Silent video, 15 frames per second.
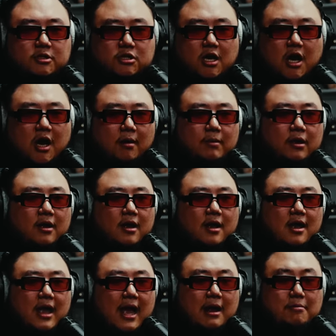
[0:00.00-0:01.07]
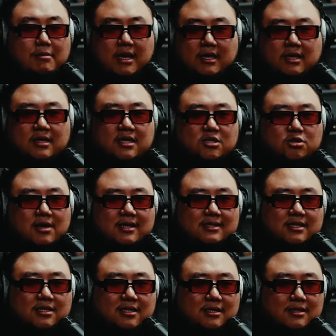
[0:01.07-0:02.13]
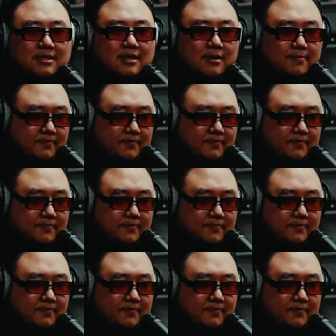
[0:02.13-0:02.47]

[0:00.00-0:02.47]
job at making these transitions.